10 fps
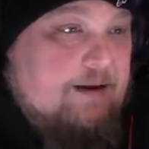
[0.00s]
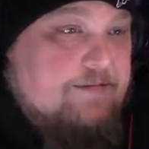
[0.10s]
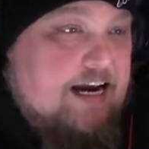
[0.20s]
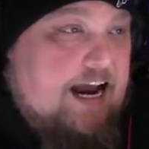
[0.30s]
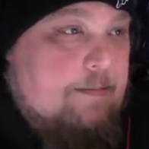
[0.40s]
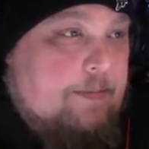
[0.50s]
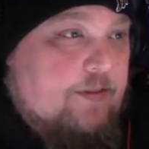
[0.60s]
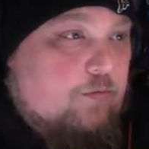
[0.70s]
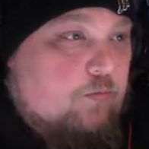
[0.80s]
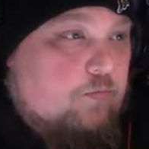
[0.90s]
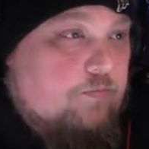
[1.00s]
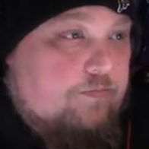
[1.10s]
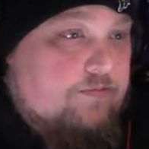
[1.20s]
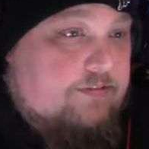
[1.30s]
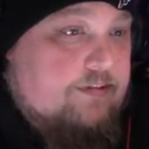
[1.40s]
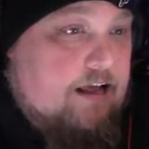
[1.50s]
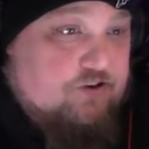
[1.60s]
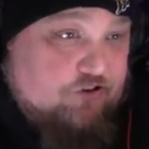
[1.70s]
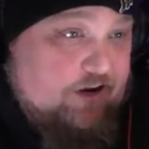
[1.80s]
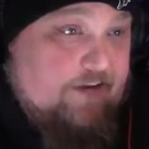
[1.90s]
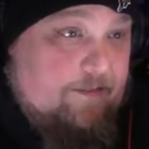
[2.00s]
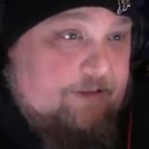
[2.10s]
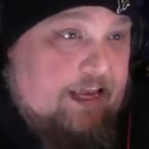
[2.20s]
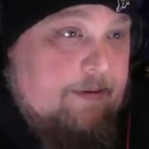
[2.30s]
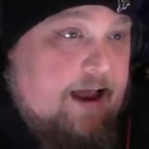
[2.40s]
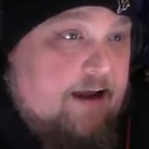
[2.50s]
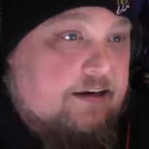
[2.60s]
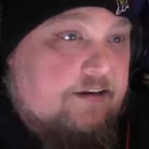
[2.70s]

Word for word: time up in the. I'll show you on the playback.